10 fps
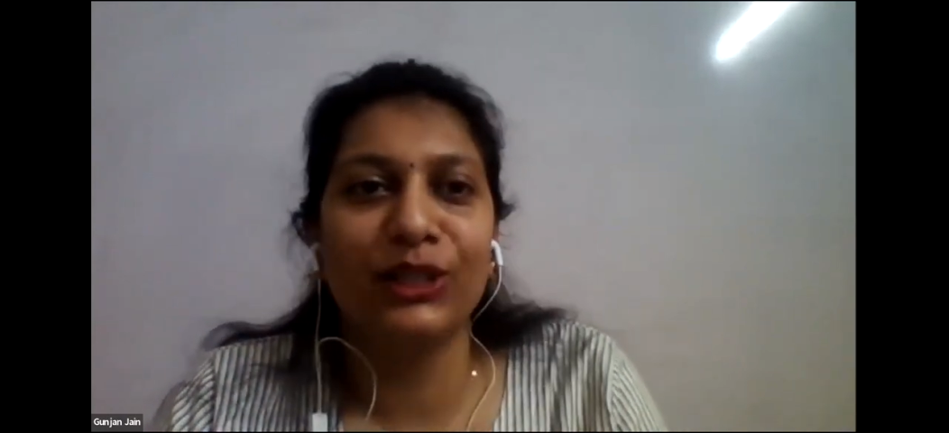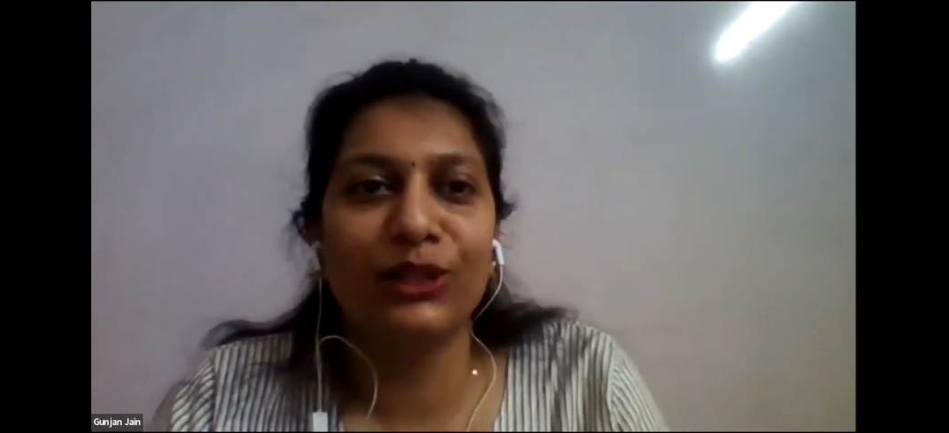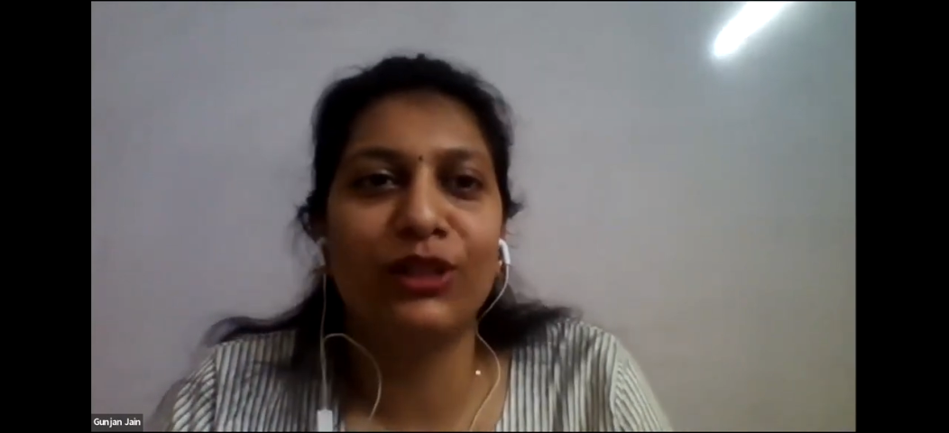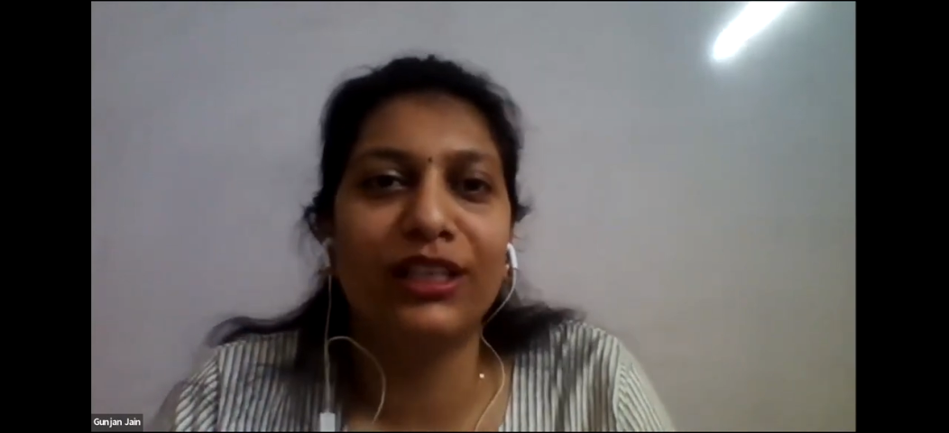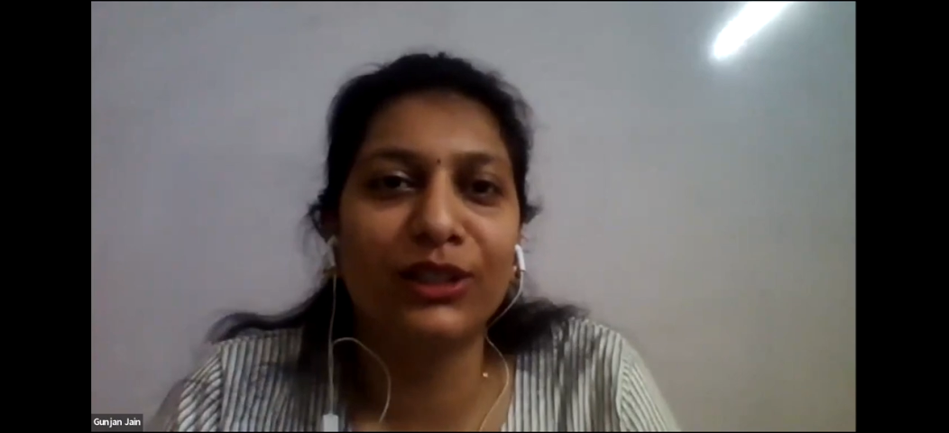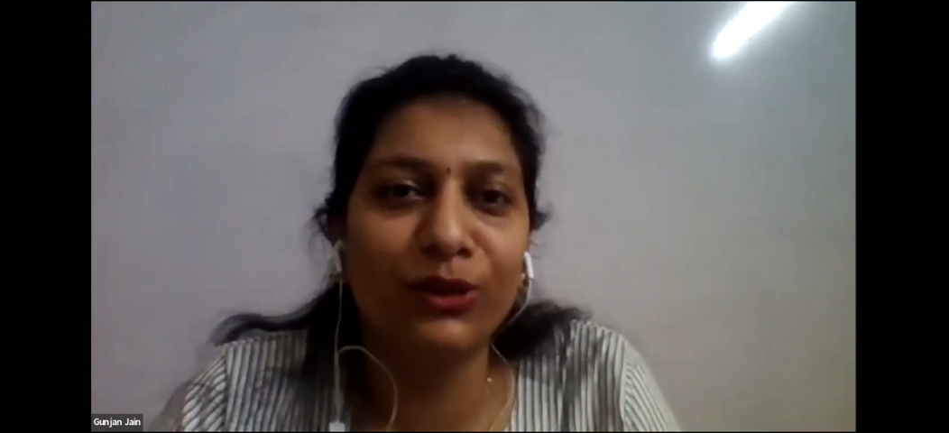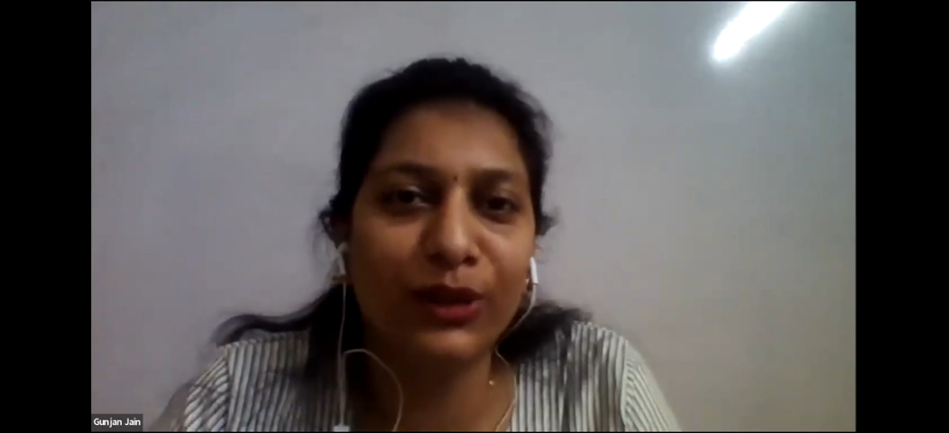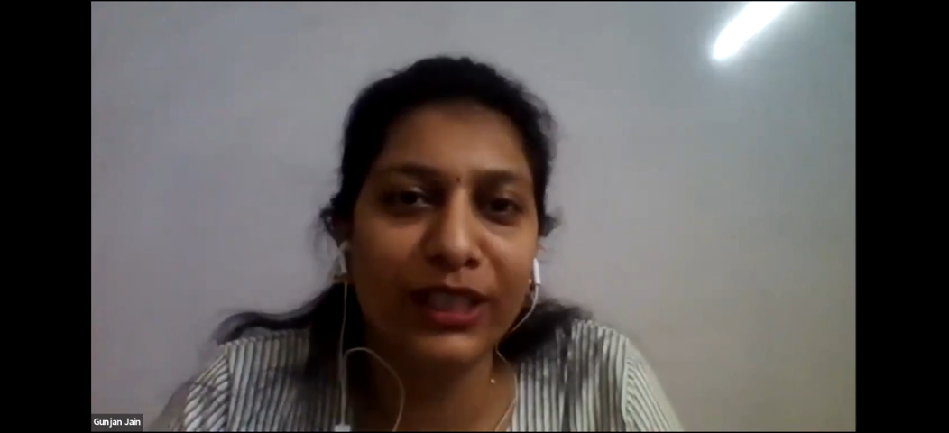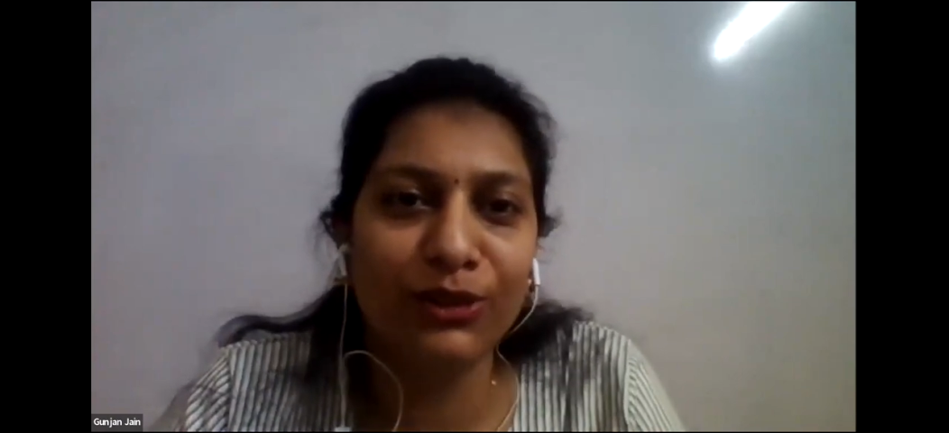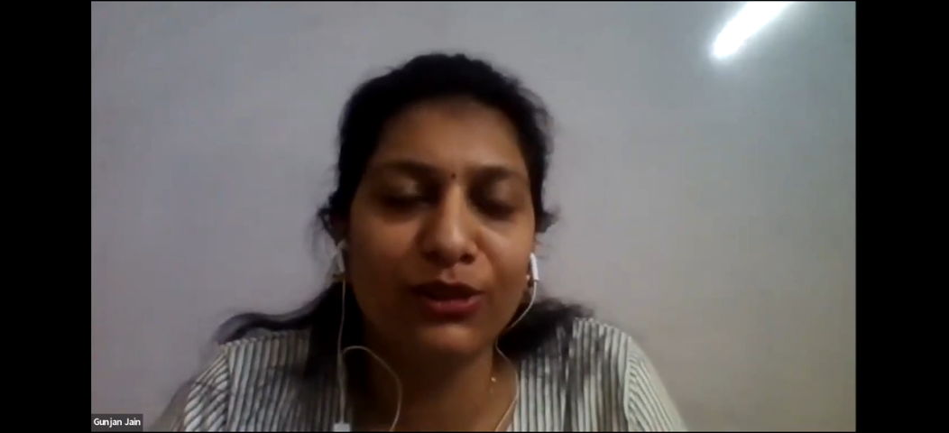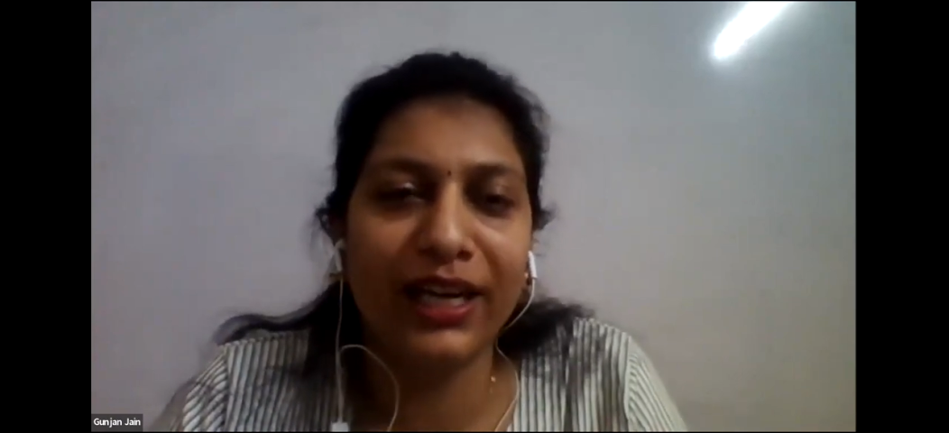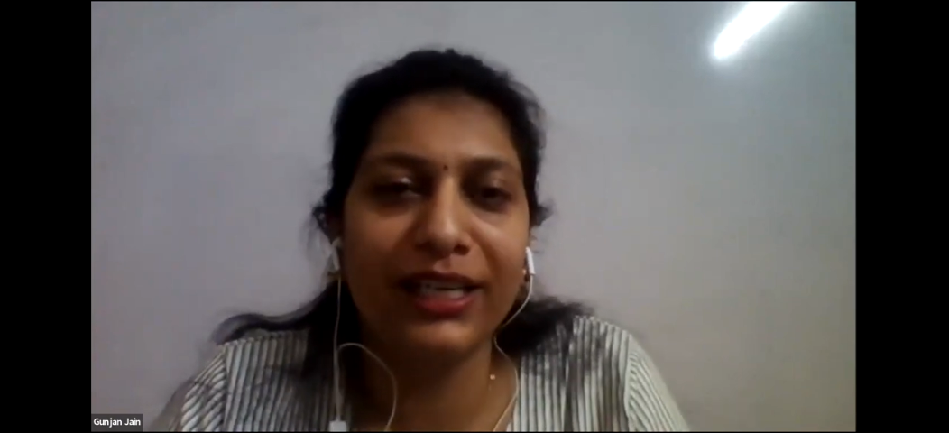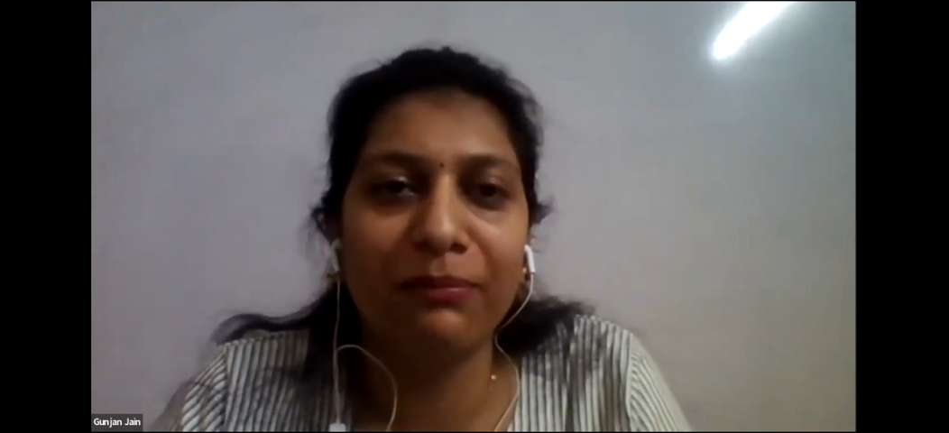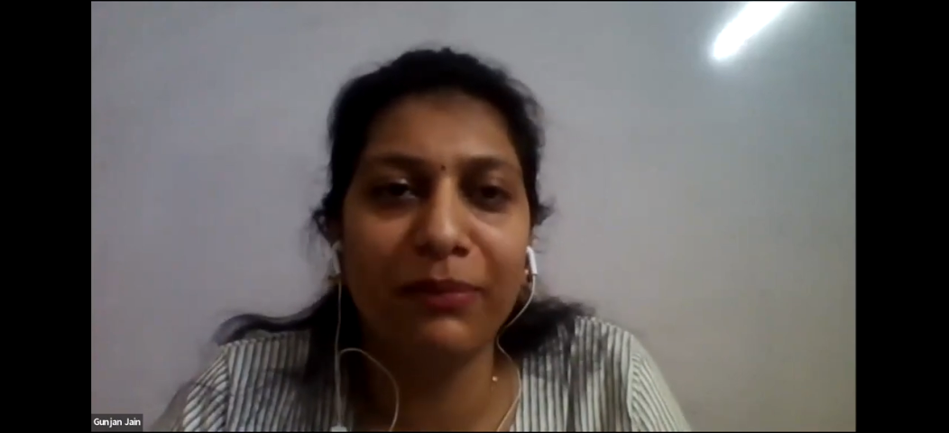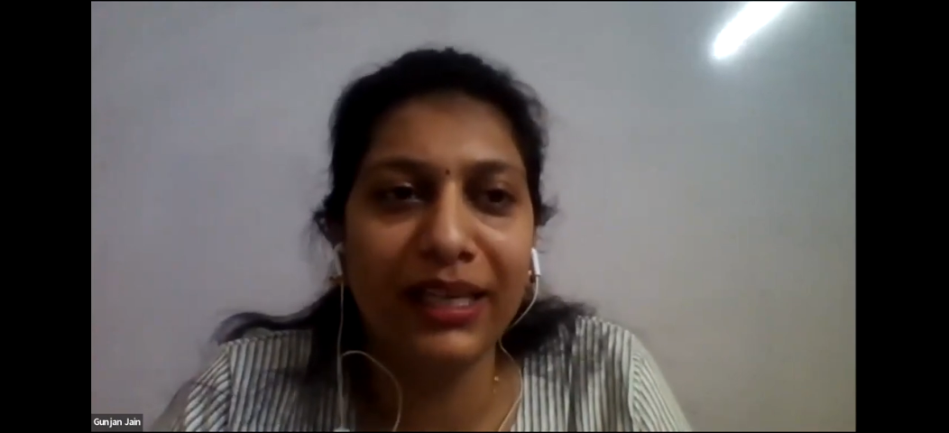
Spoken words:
you are going to write